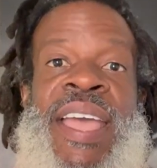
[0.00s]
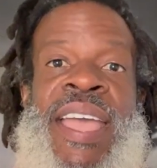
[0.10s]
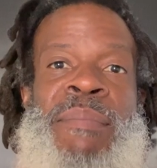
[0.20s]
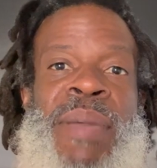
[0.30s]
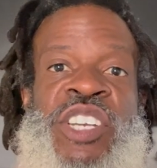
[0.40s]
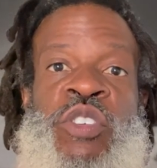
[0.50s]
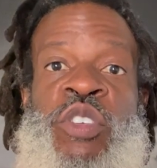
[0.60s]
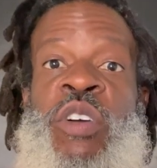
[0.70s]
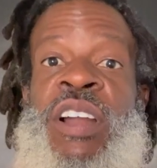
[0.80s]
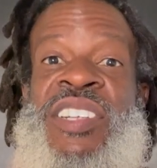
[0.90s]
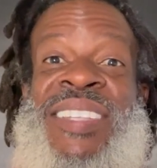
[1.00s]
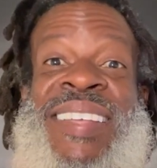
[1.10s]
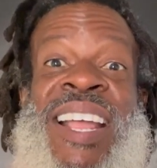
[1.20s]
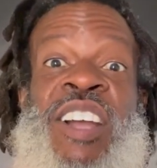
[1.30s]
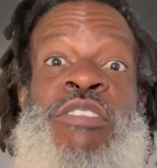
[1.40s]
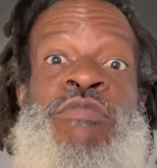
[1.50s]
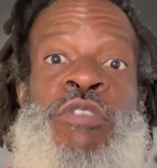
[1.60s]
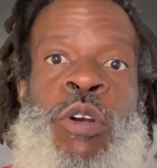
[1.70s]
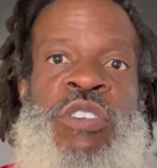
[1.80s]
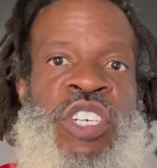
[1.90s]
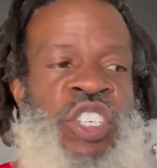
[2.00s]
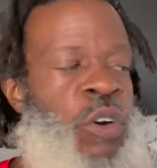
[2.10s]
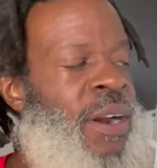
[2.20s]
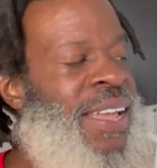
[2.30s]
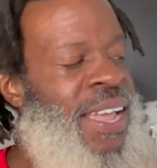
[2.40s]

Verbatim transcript: and make sure you understand that conversion chart.